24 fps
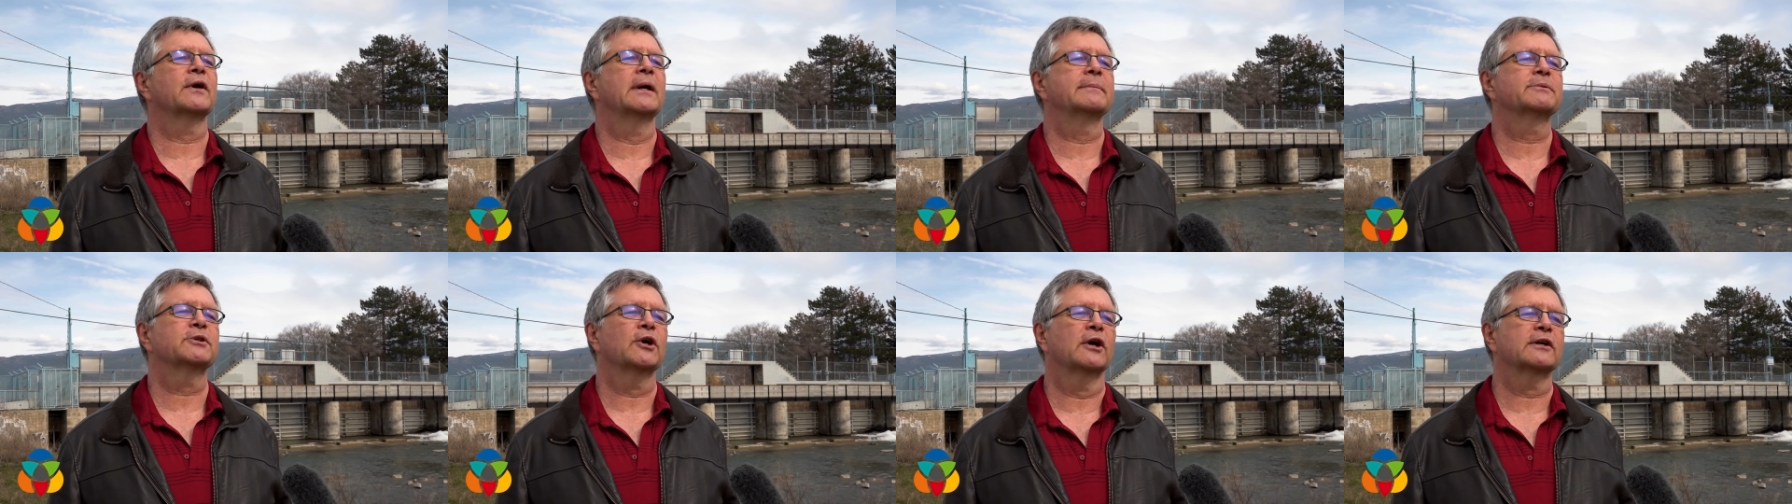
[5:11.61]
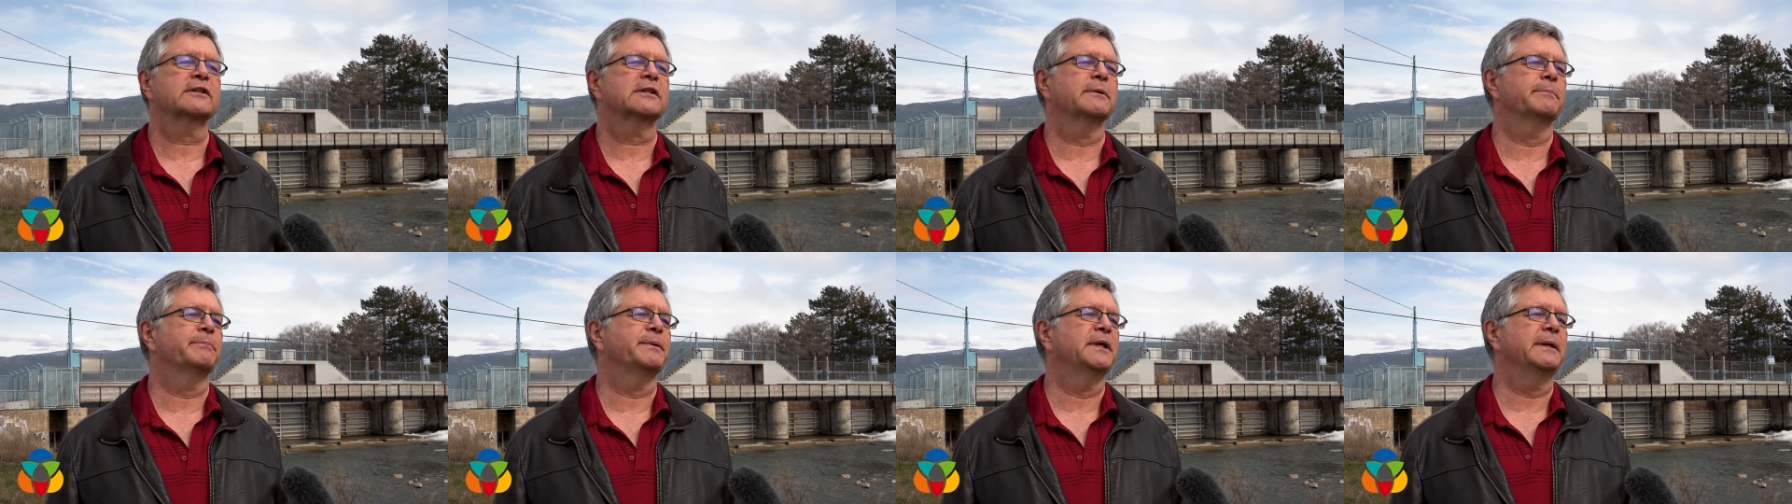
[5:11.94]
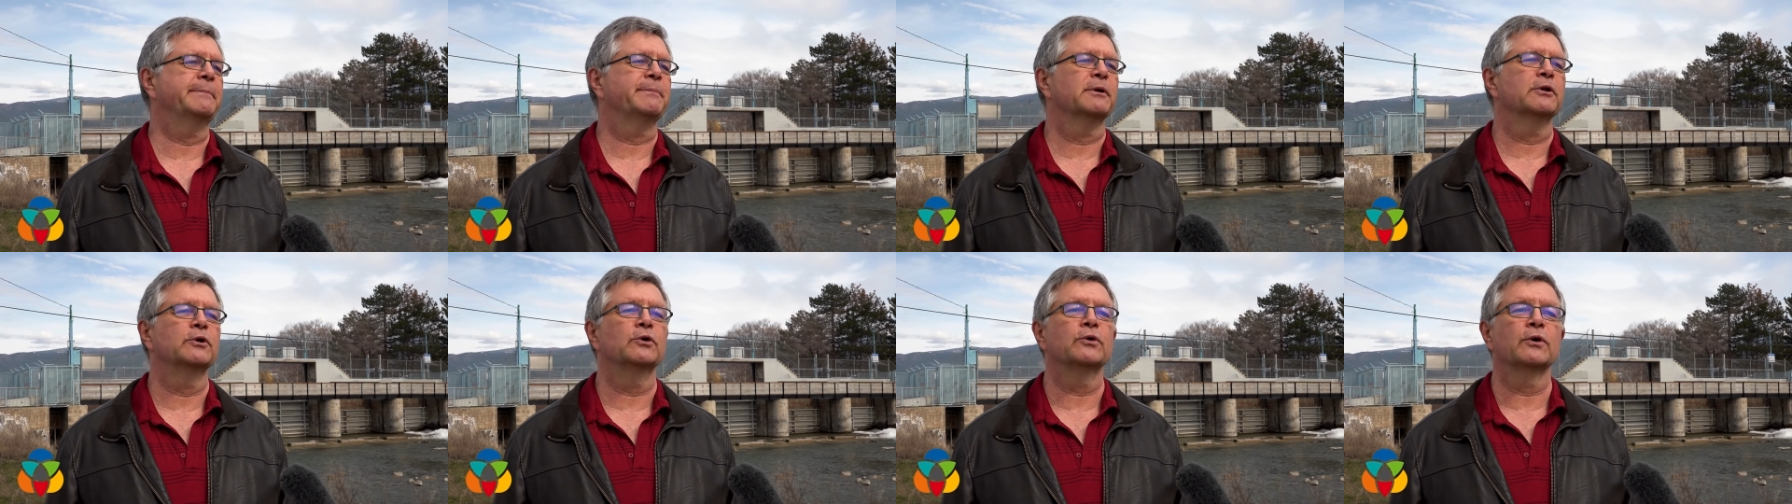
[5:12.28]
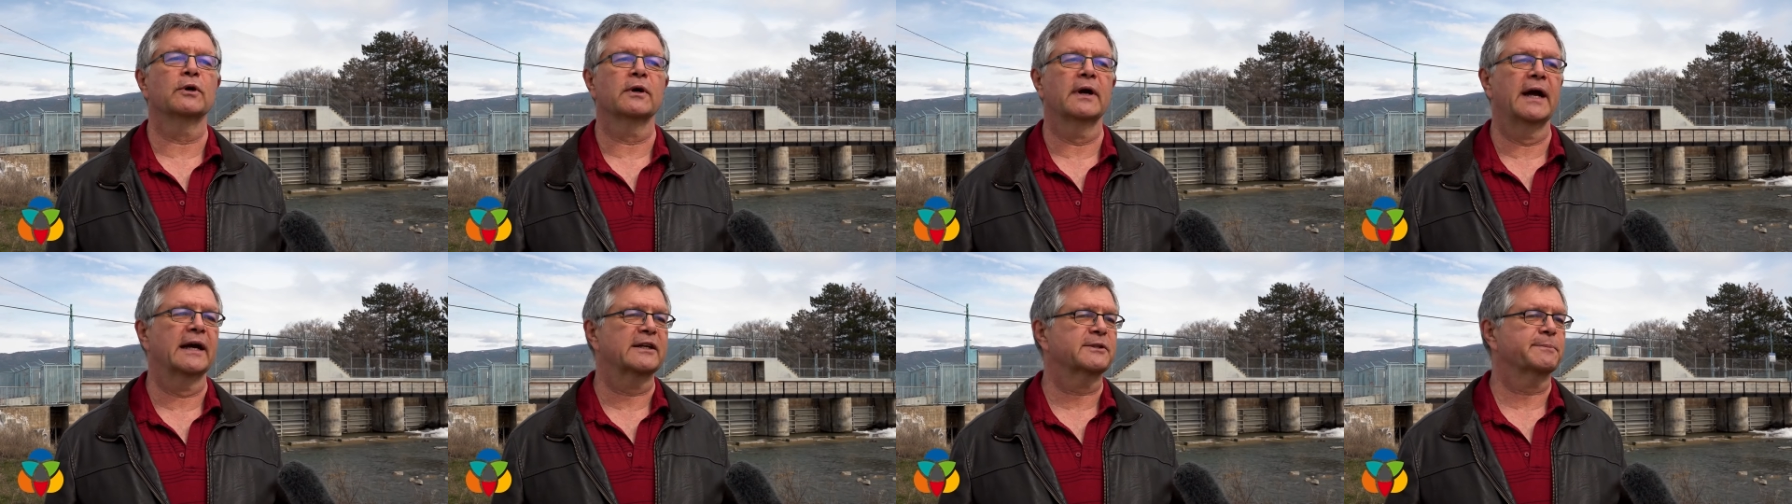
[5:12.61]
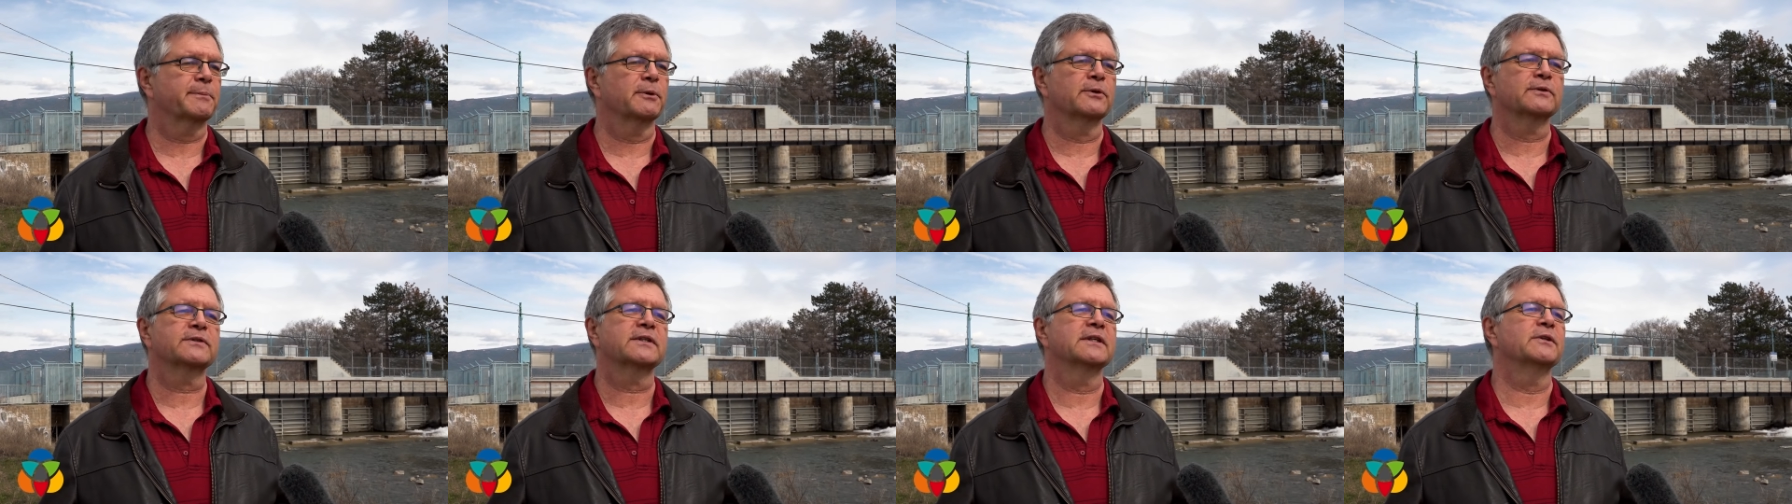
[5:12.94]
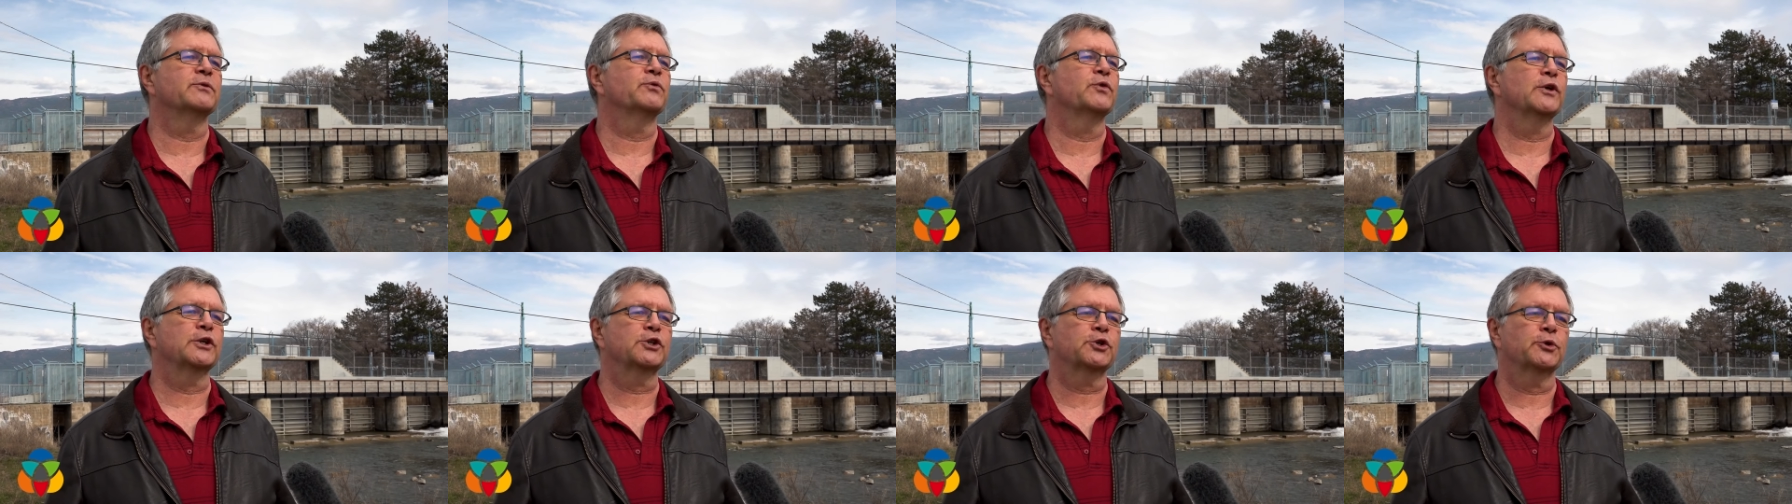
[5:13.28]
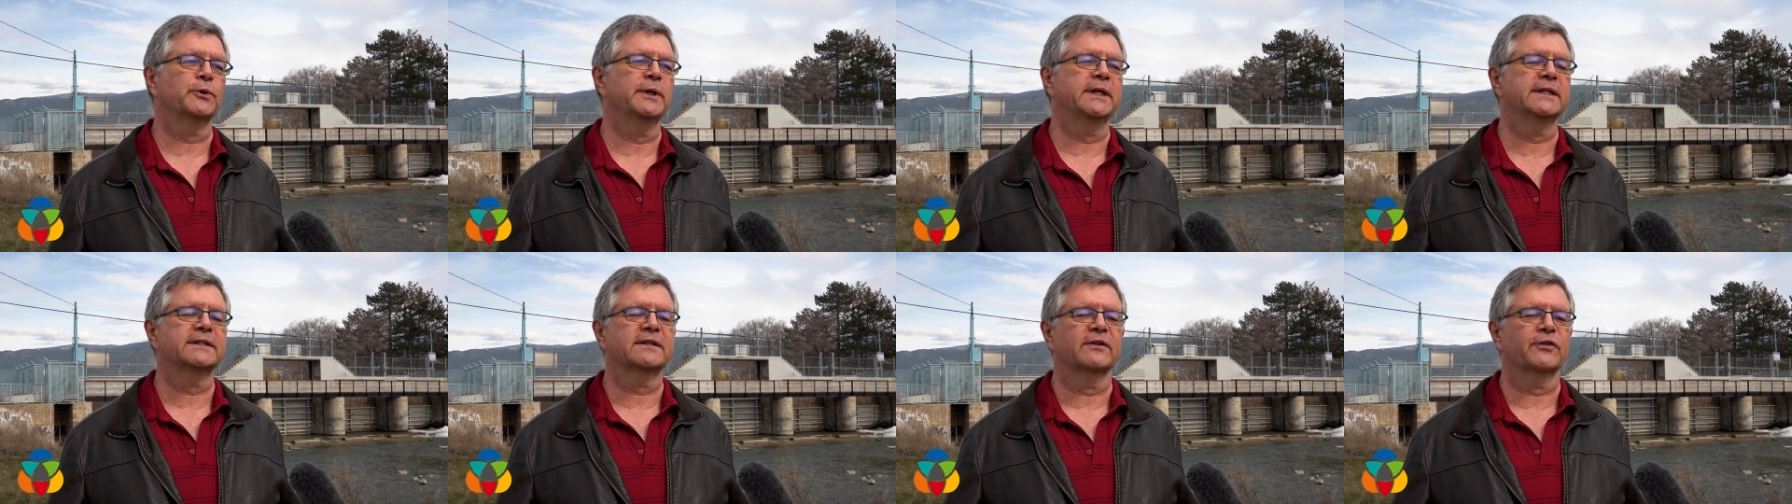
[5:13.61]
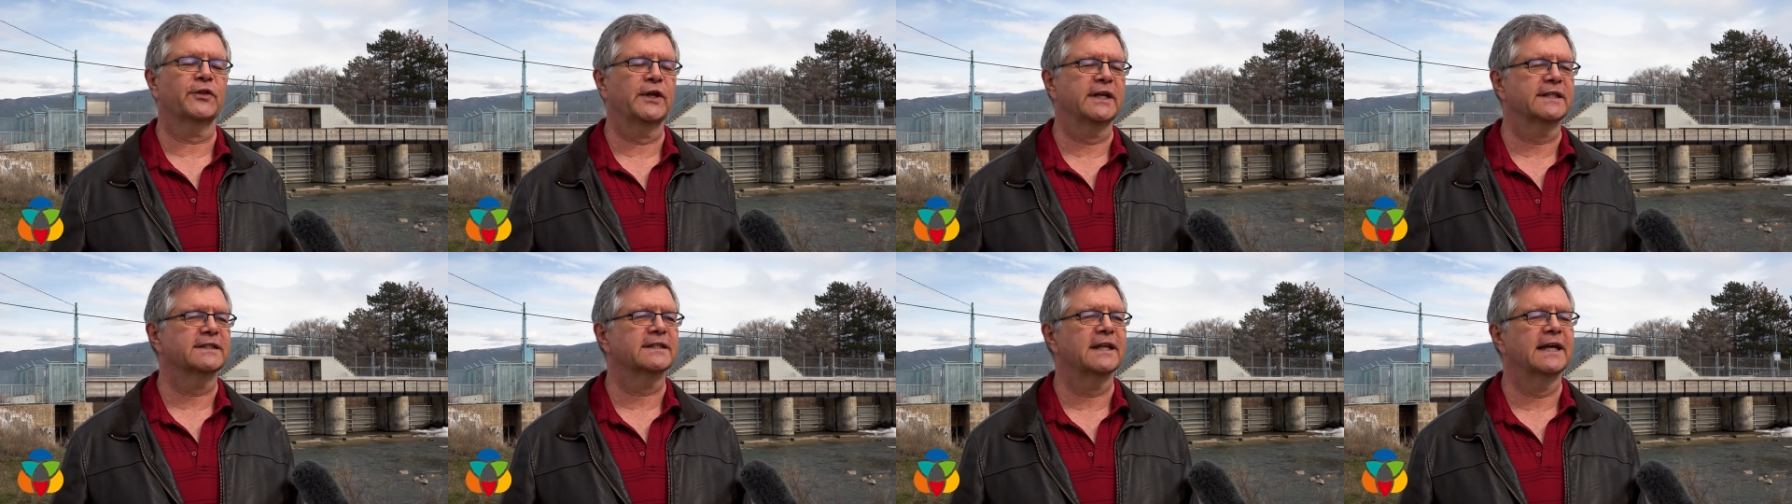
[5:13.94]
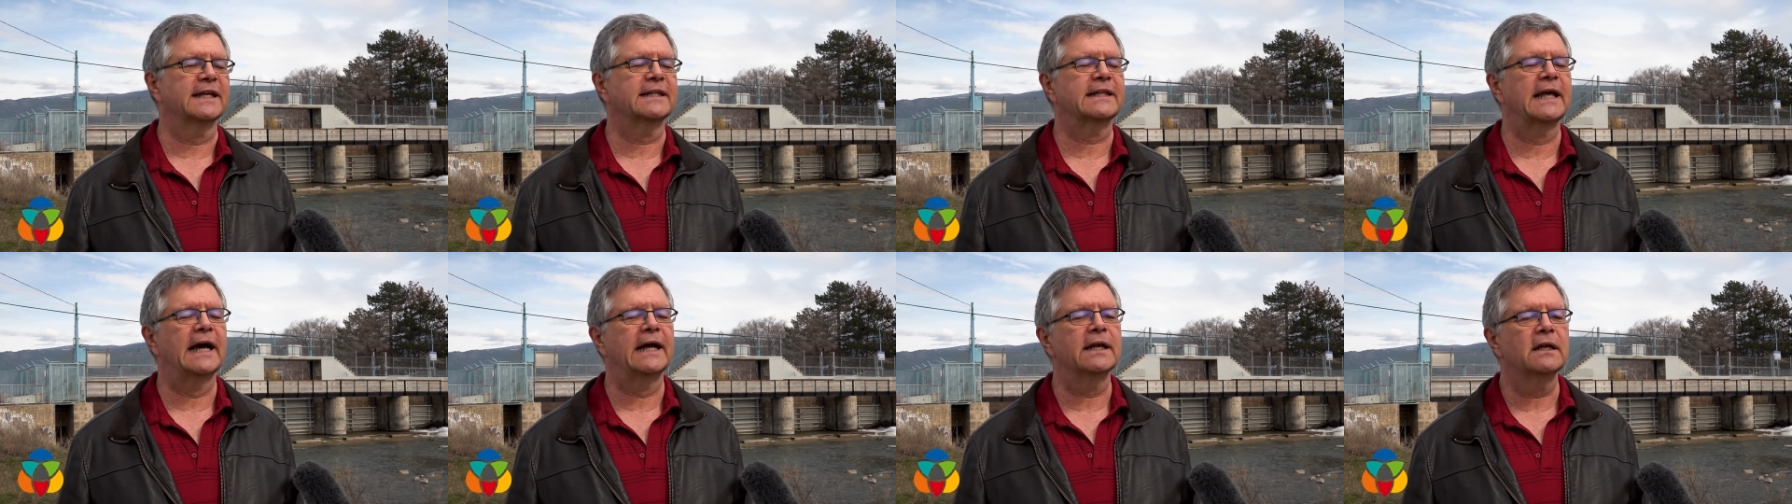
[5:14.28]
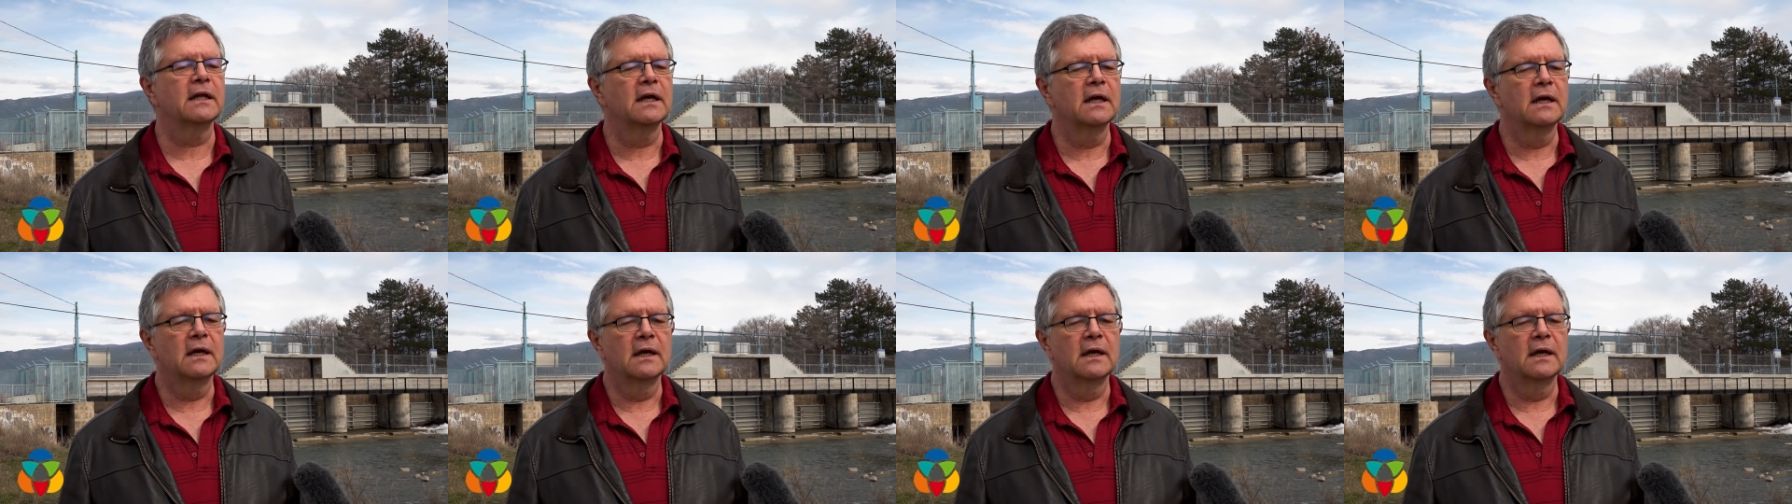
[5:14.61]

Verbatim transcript: I've talked to people who are experts in fisheries and things like that.